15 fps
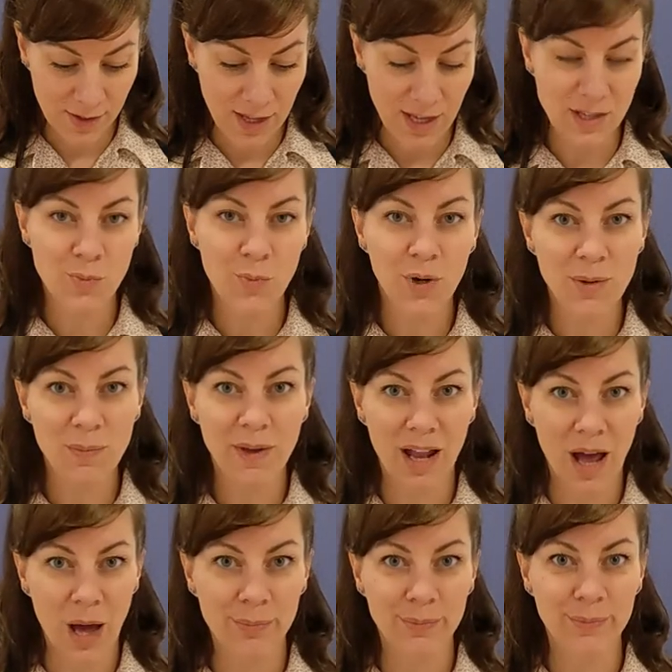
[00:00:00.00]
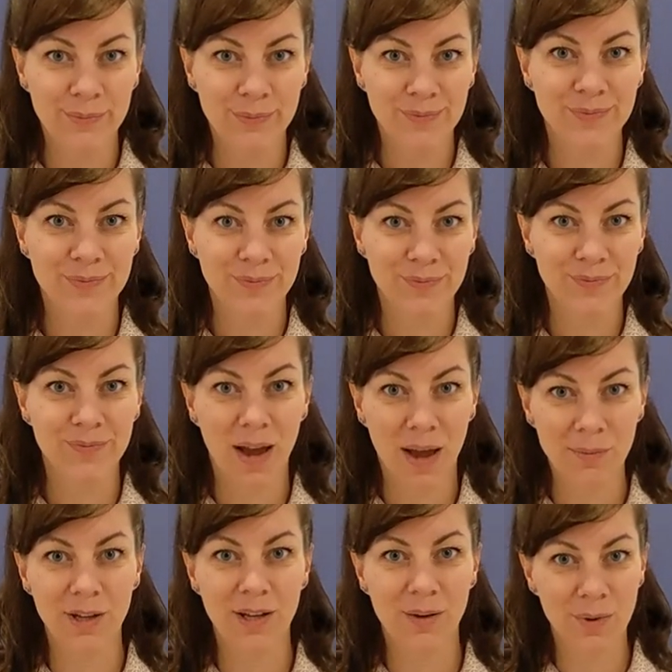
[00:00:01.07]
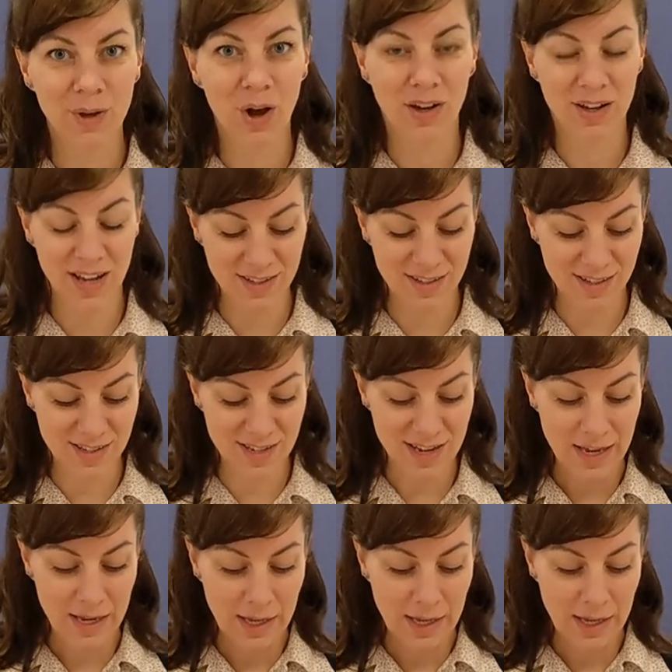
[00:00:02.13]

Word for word: beat up, I'm gonna be honest.